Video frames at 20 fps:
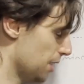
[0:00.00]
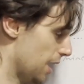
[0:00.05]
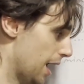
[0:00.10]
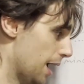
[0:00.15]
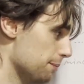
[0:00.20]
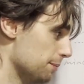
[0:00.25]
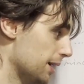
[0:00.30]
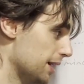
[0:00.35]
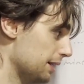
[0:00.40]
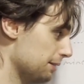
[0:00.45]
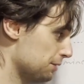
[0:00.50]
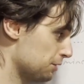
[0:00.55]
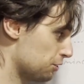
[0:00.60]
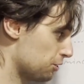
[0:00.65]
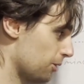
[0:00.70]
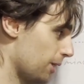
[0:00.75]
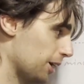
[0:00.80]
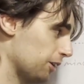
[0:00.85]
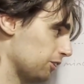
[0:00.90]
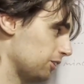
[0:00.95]
I'm not even
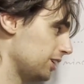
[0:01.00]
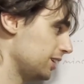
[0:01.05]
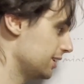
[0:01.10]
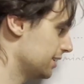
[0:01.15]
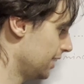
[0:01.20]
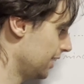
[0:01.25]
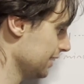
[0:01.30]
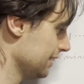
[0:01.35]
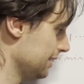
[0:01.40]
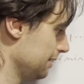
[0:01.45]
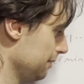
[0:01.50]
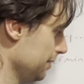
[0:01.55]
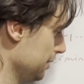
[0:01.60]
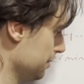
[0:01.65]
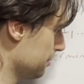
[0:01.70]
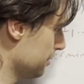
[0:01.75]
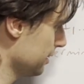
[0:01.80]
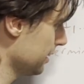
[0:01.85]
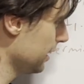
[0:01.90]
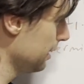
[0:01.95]
sure actually inductively.
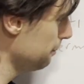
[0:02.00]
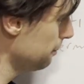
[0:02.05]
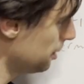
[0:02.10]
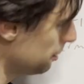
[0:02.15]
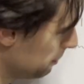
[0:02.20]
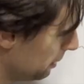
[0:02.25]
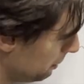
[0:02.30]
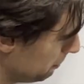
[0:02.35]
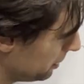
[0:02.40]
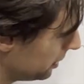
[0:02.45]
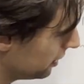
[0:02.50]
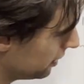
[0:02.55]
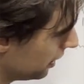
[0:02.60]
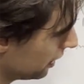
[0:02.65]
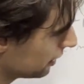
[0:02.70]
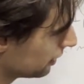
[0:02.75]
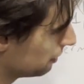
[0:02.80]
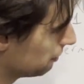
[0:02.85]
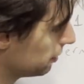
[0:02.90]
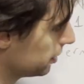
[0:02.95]
Forget about it. Maybe
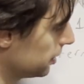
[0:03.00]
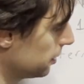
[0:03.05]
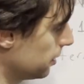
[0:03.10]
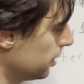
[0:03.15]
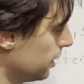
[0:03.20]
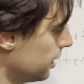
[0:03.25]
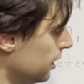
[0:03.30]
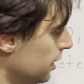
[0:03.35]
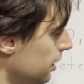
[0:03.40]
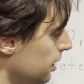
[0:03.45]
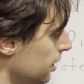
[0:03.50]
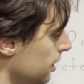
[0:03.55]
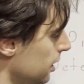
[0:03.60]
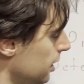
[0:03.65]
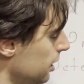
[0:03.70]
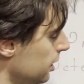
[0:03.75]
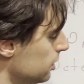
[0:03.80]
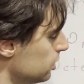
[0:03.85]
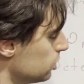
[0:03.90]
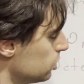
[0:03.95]
inductively.
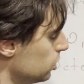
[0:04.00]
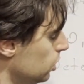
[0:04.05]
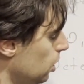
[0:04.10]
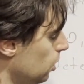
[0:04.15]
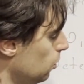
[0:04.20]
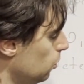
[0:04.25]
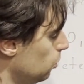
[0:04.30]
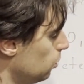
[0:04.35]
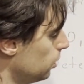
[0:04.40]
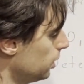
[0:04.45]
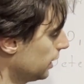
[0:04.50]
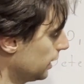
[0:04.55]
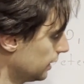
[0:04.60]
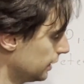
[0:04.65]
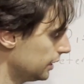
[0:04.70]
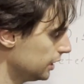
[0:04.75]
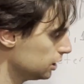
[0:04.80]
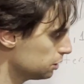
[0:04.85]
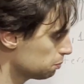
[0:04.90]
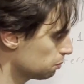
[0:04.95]
So
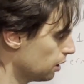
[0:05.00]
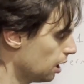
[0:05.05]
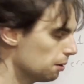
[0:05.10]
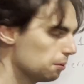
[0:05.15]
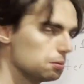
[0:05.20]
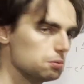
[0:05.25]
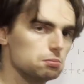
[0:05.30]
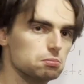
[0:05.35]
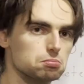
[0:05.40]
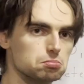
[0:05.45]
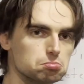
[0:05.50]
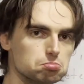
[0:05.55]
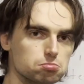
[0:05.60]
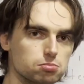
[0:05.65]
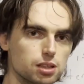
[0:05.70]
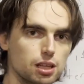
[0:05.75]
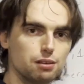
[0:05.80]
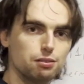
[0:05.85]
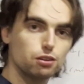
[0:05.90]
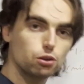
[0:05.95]
this problem,
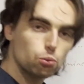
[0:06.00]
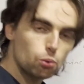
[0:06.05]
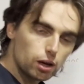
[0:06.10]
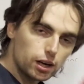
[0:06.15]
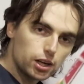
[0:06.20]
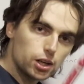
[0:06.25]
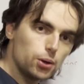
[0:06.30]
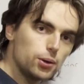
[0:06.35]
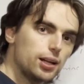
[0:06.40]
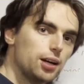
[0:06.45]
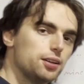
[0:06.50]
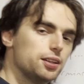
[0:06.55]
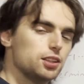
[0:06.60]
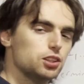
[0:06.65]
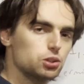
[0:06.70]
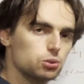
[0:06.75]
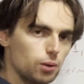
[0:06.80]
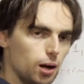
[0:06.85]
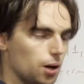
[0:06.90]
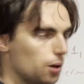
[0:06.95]
if you want to go down
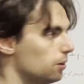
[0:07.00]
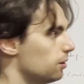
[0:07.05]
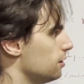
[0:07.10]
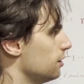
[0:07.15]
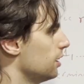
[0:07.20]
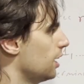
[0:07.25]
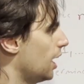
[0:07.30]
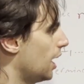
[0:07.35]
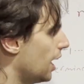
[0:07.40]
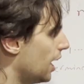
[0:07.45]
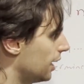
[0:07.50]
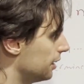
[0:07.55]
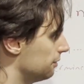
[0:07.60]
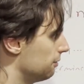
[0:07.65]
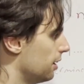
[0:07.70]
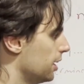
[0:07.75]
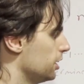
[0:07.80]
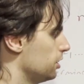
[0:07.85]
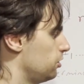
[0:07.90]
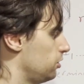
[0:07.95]
this route, I
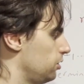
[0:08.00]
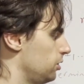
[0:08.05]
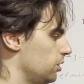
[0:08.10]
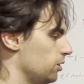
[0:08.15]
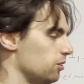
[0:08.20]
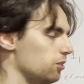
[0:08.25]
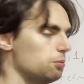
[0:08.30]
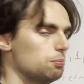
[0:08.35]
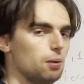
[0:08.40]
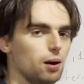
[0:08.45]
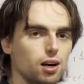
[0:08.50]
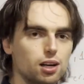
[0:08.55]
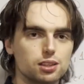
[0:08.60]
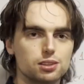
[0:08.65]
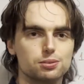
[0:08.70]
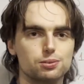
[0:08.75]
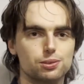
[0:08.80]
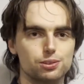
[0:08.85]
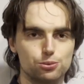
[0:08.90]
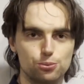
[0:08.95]
invite you to
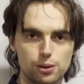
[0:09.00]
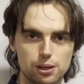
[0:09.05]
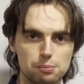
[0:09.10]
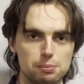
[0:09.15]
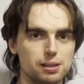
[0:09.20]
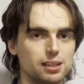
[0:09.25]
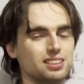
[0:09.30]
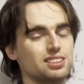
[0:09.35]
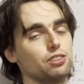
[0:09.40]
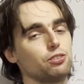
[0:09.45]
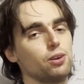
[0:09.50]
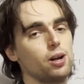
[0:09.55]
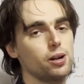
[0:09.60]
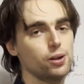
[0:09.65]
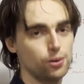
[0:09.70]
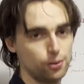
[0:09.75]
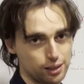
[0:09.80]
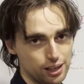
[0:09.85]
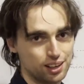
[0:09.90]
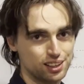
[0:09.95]
pause for 20 minutes and try to
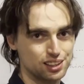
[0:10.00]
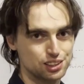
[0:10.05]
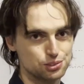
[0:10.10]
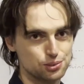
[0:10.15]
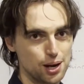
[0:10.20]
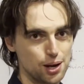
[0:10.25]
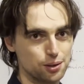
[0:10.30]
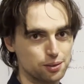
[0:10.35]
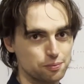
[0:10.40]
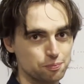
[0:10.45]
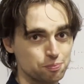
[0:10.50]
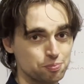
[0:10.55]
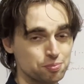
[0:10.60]
go down this route.